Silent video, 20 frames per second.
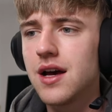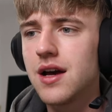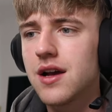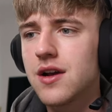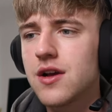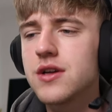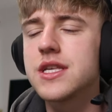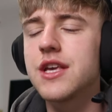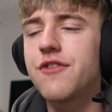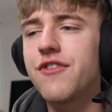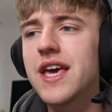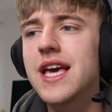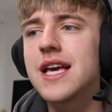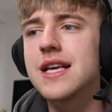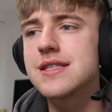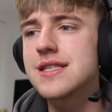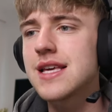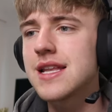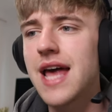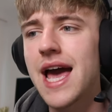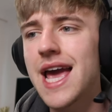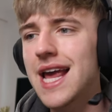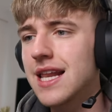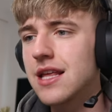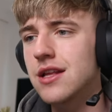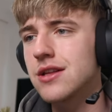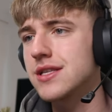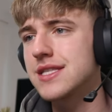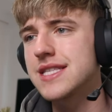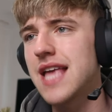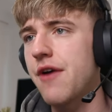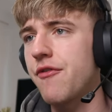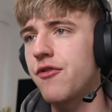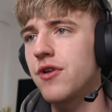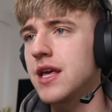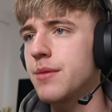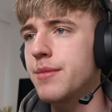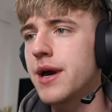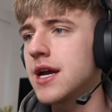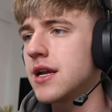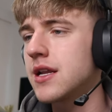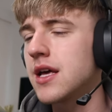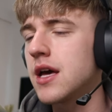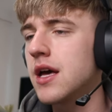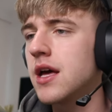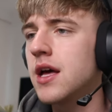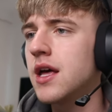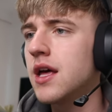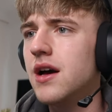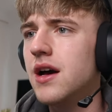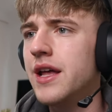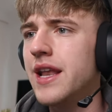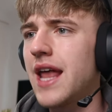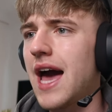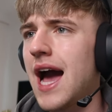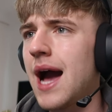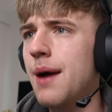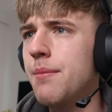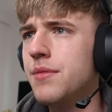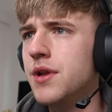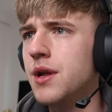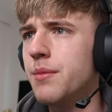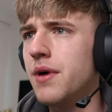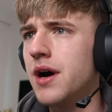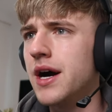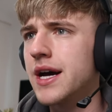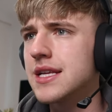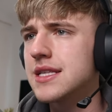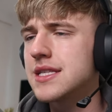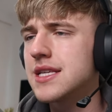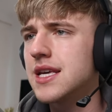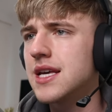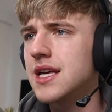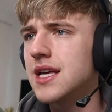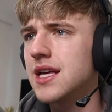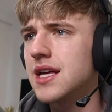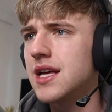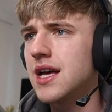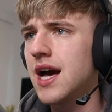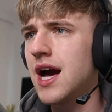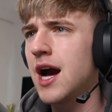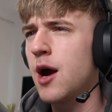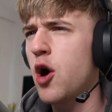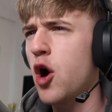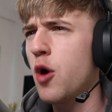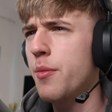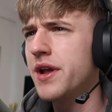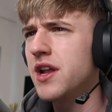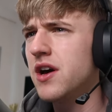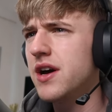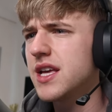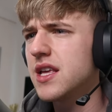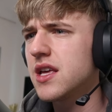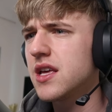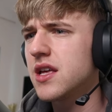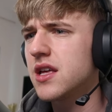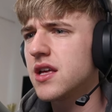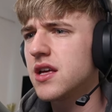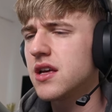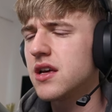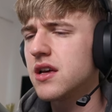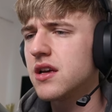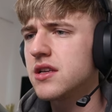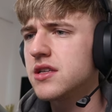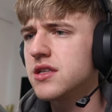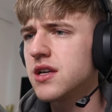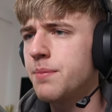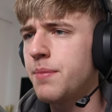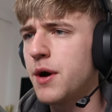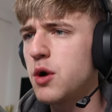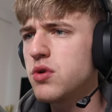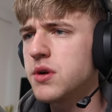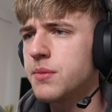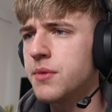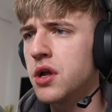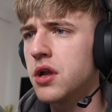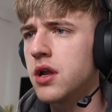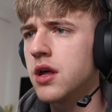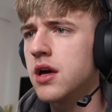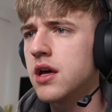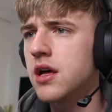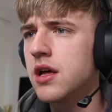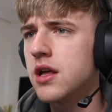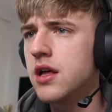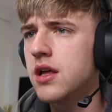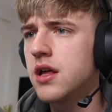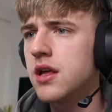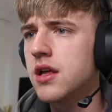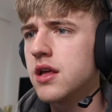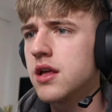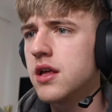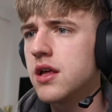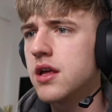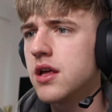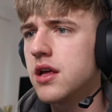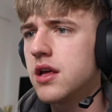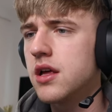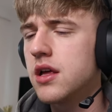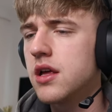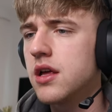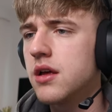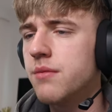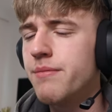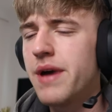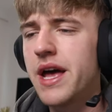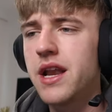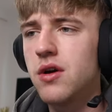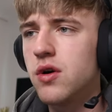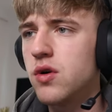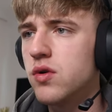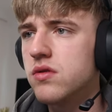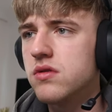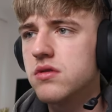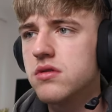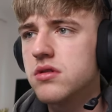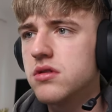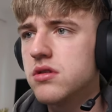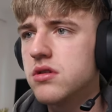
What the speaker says: Because if it is, then aliens definitely made it. An Amnemite. Ammonite? Is that a Pokemon? Mental.